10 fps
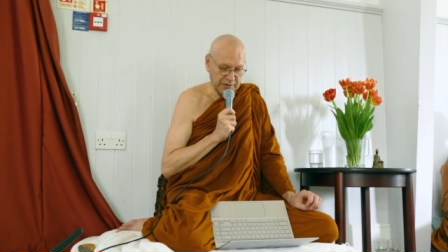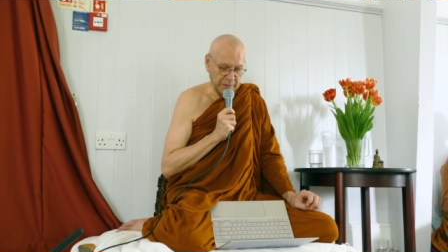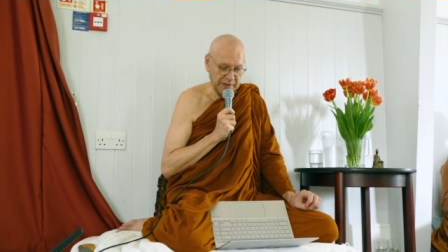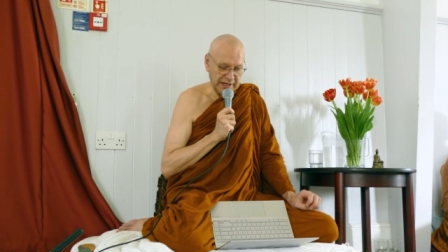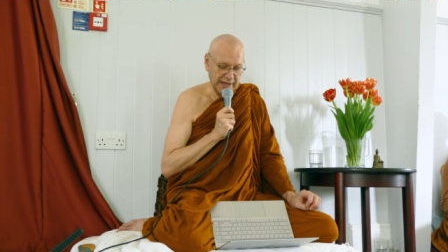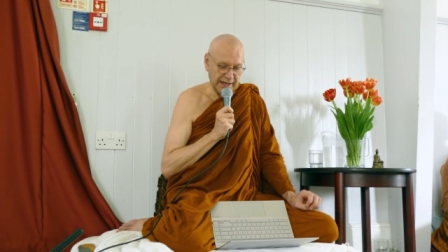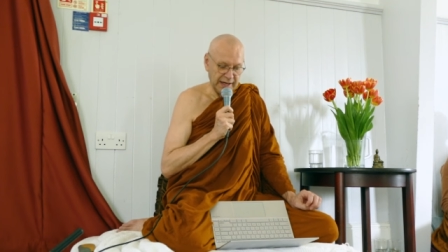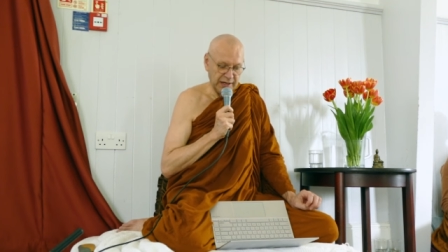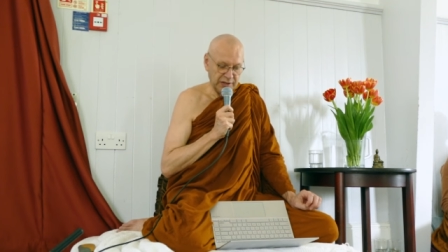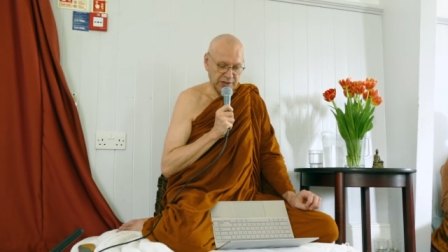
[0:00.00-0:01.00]
to be."
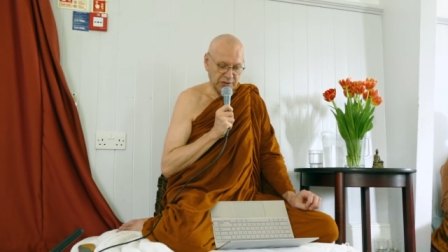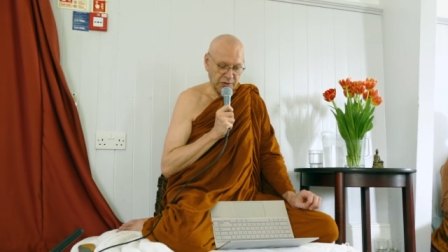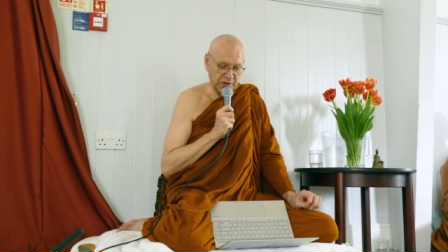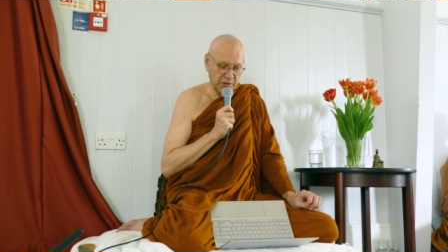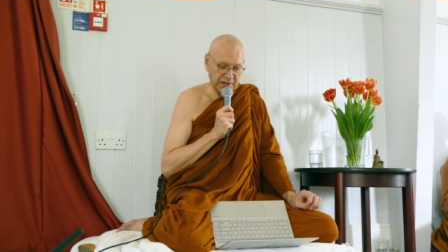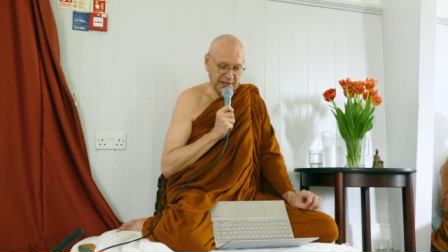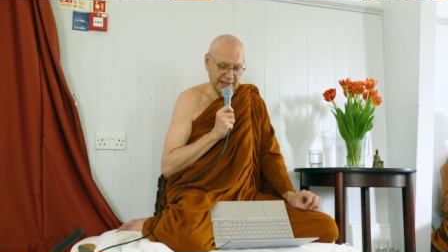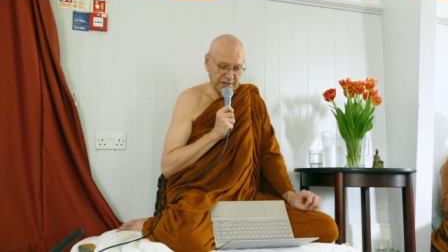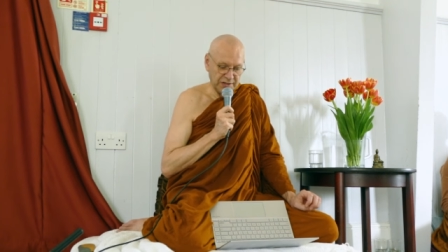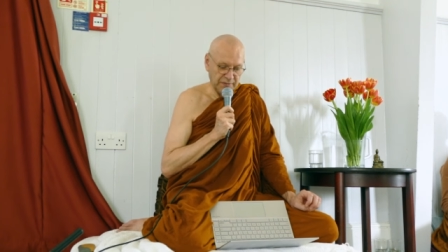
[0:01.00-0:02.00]
Stirred with a
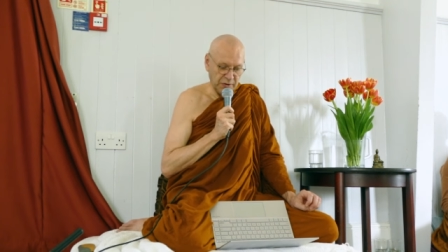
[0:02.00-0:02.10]
sense of